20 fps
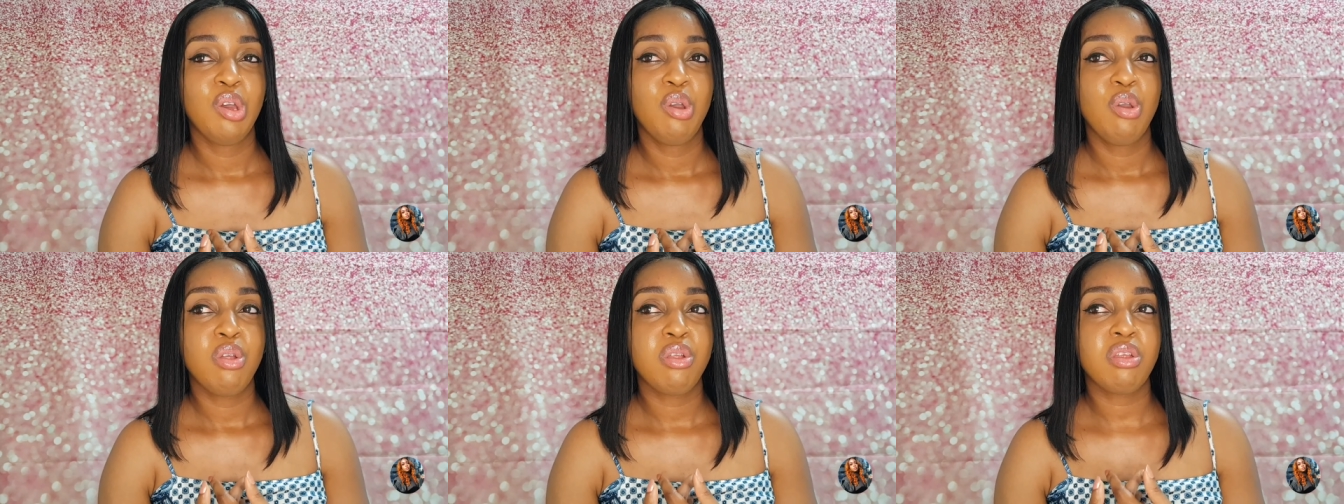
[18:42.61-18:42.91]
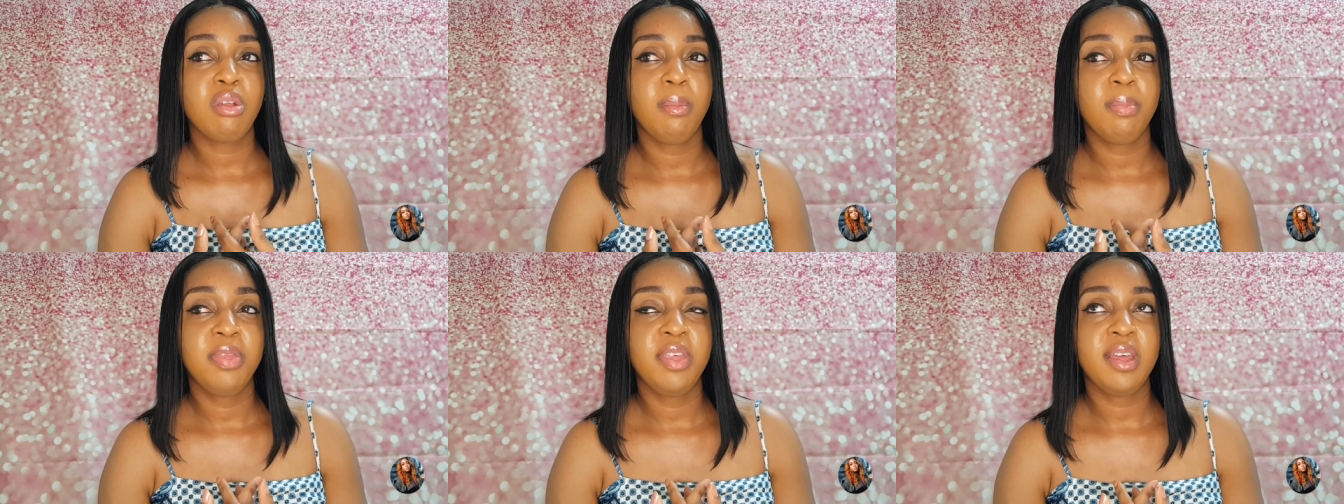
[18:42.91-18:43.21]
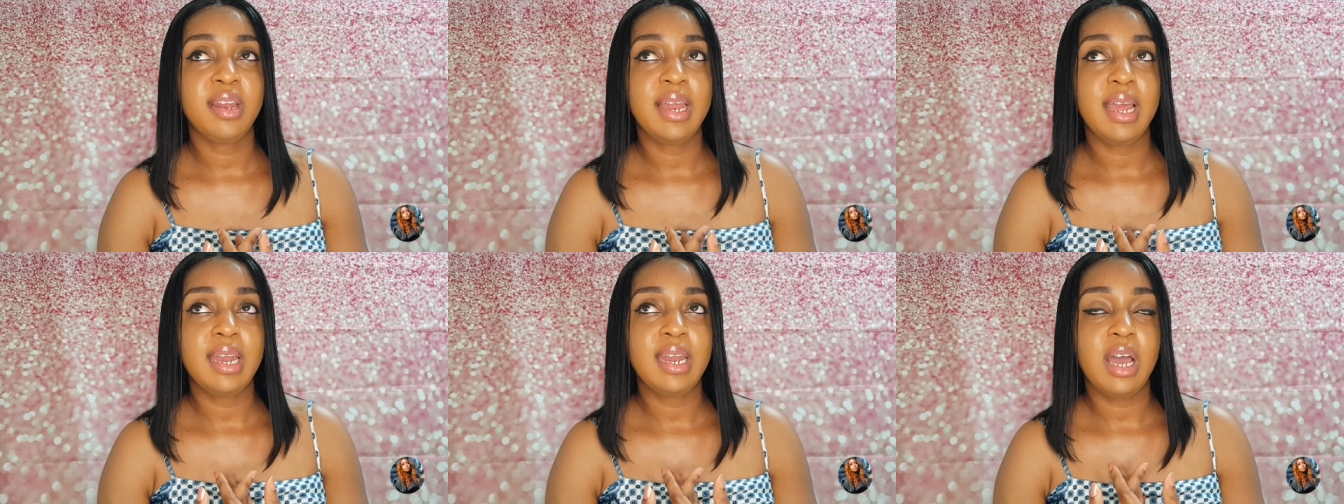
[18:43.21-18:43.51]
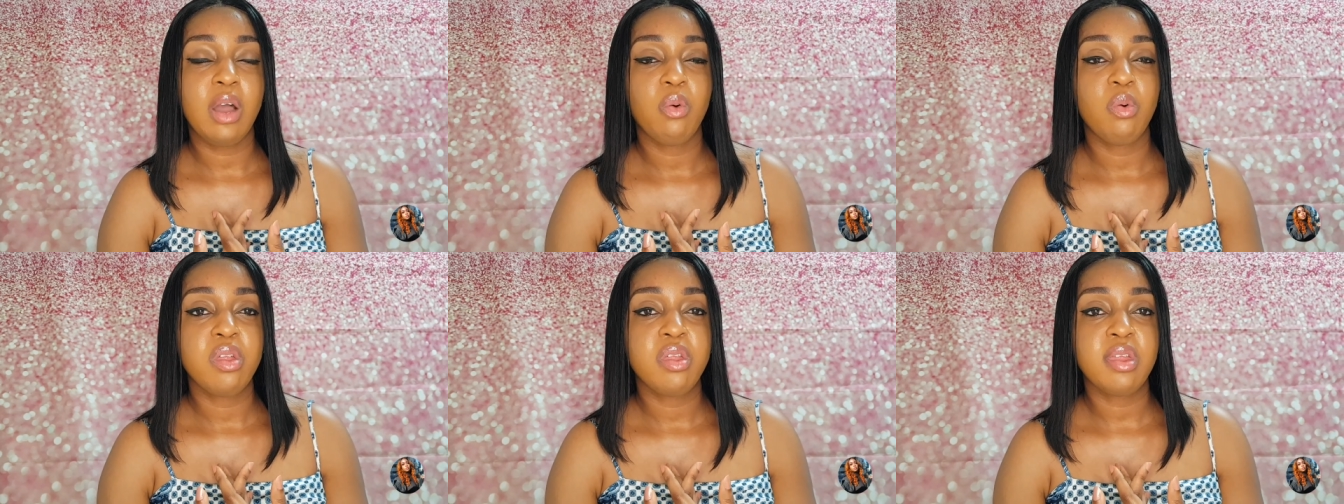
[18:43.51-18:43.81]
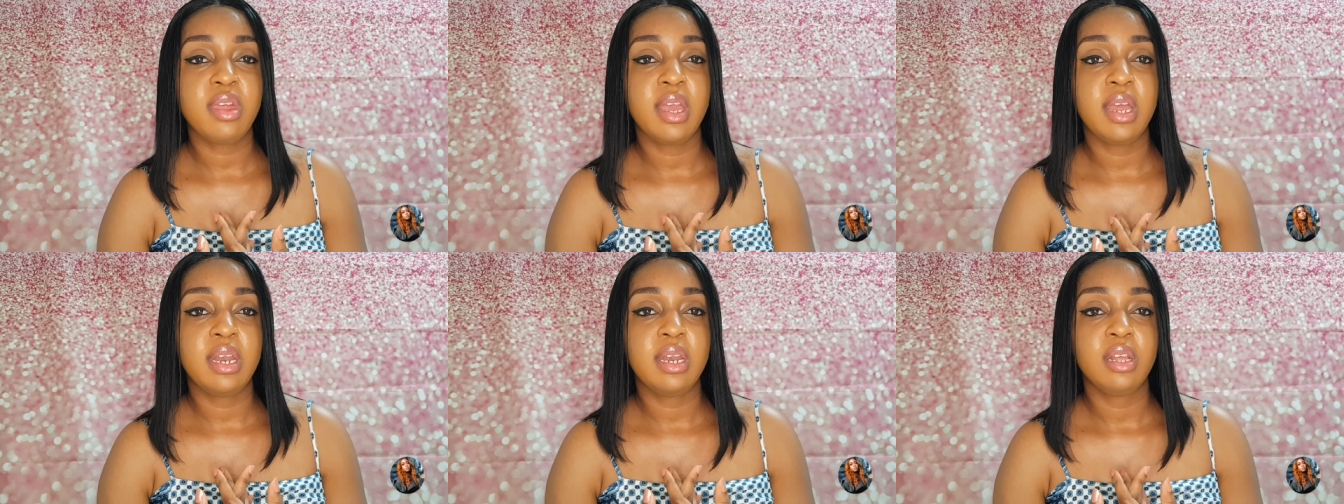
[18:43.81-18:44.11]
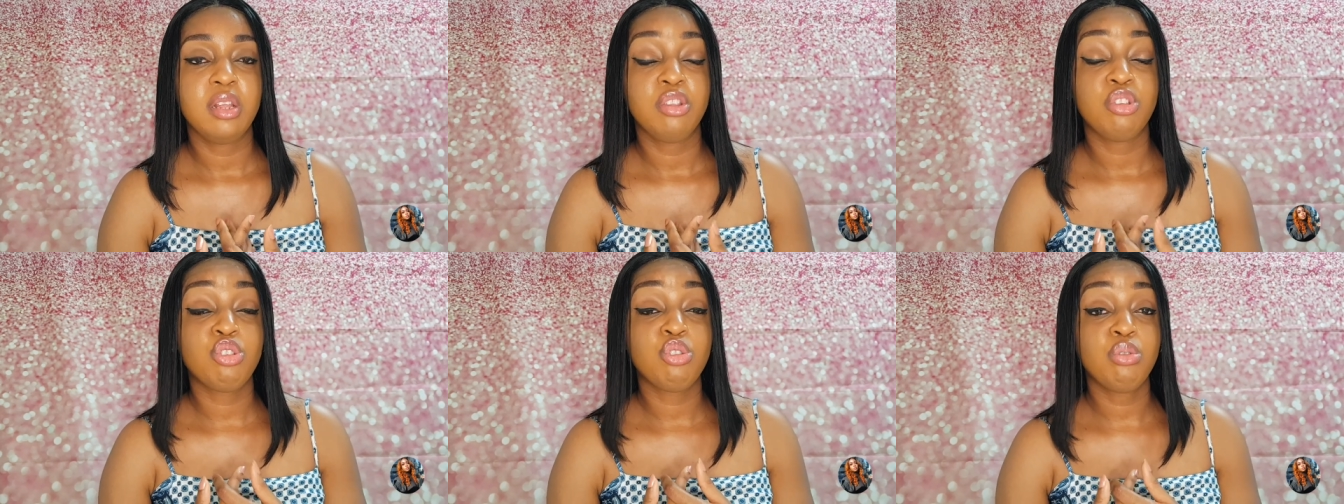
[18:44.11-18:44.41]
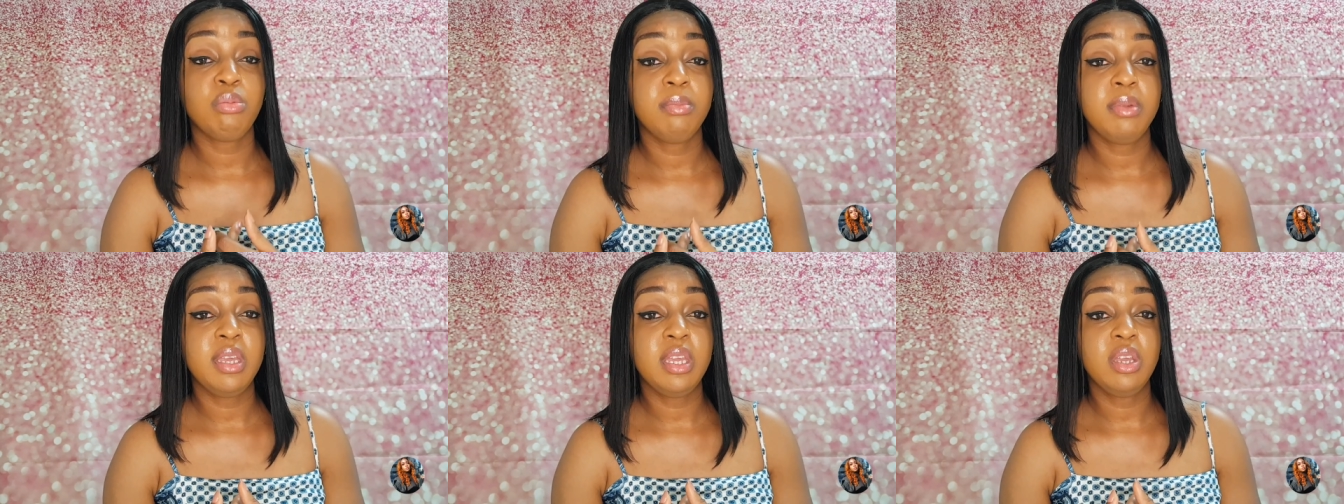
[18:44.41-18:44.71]
something like that was said
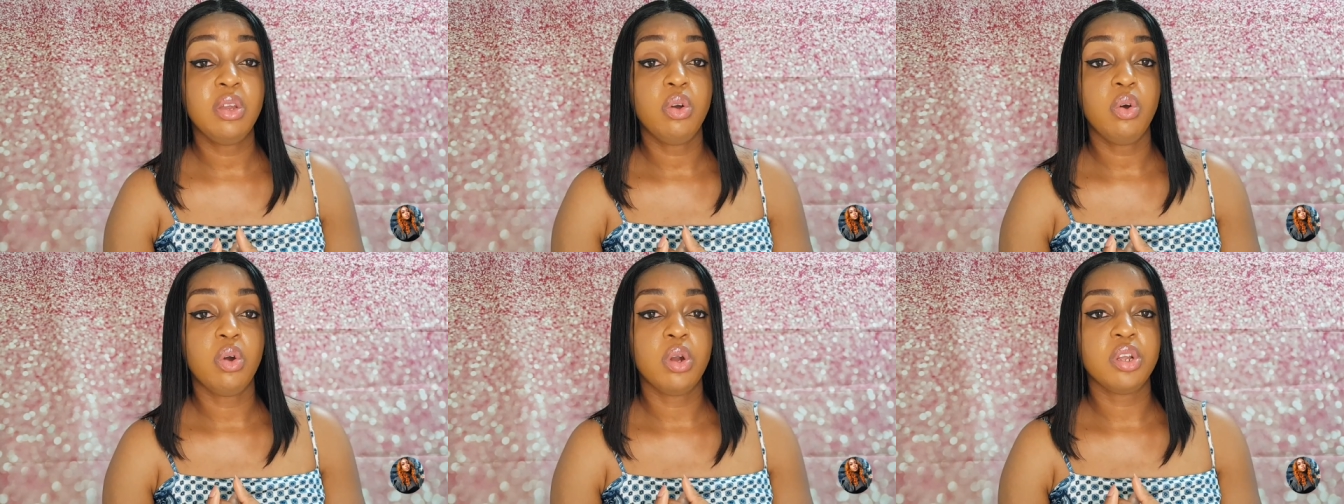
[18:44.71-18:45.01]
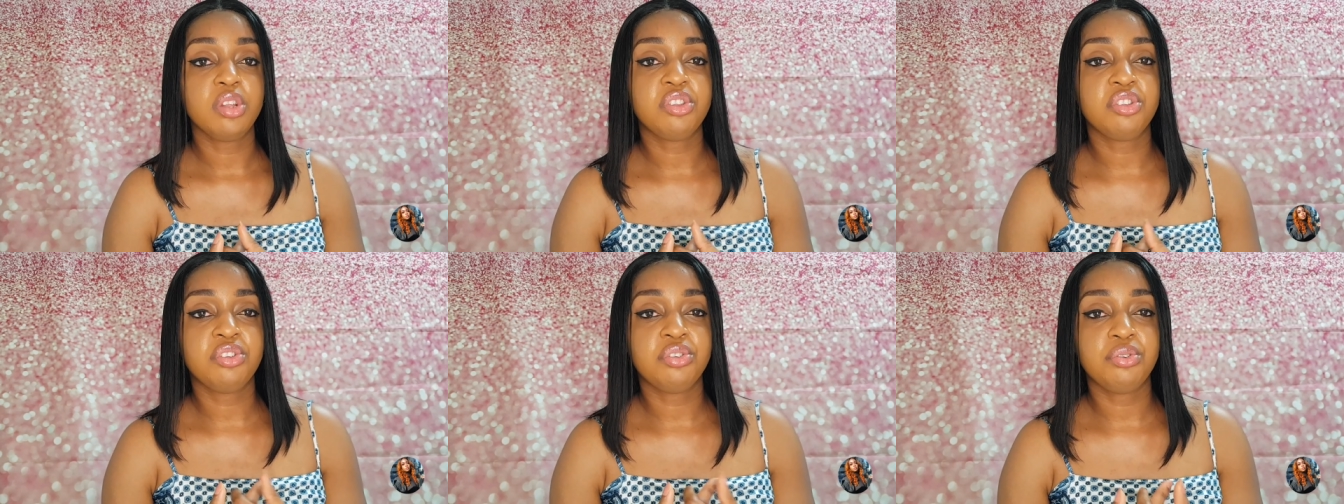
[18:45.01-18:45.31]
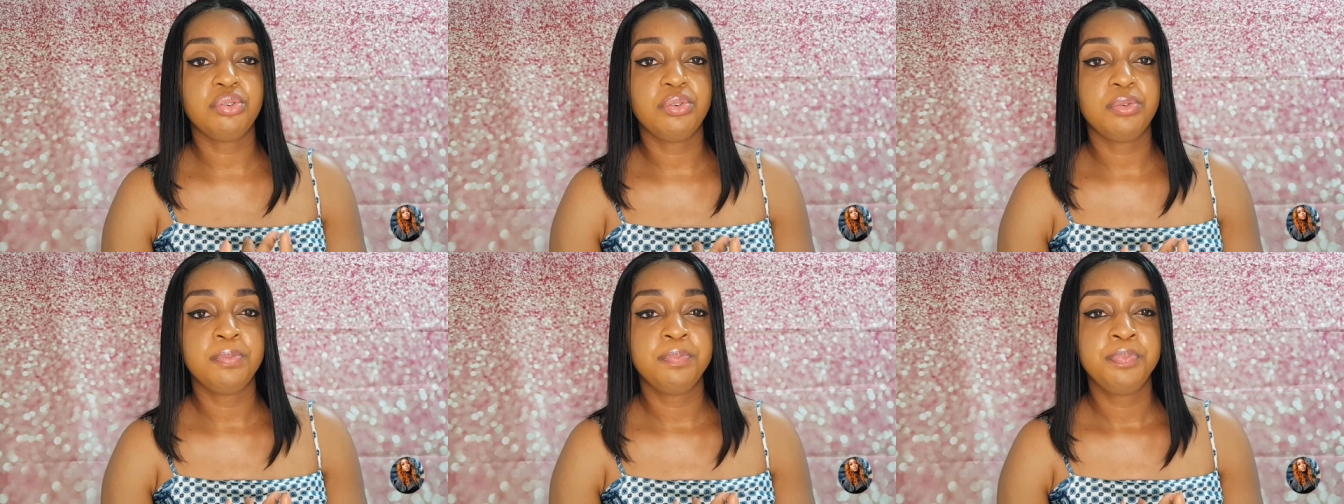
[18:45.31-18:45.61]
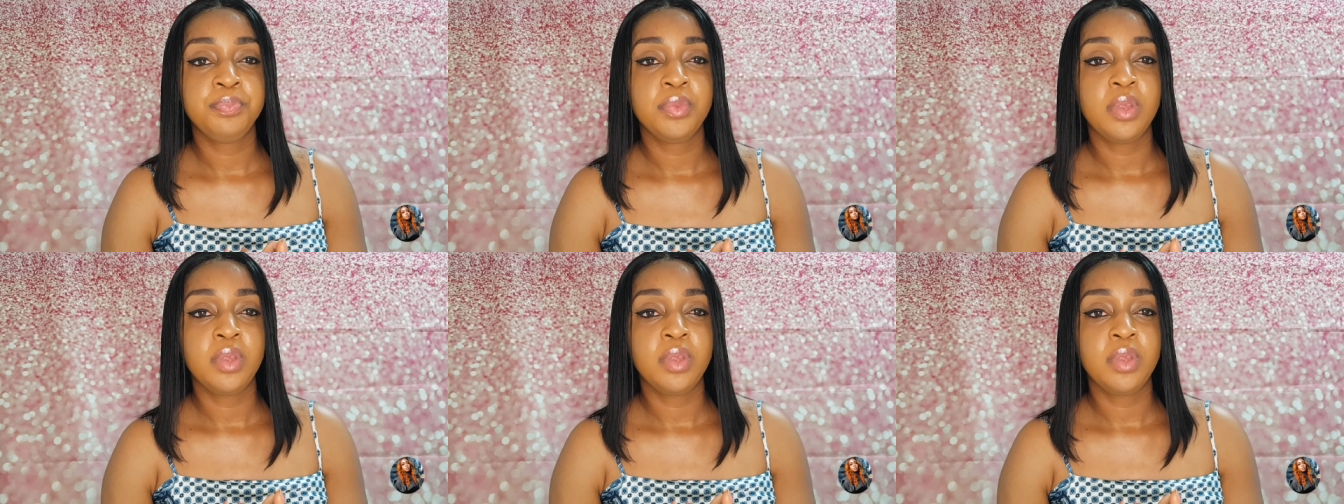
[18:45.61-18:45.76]
to me or to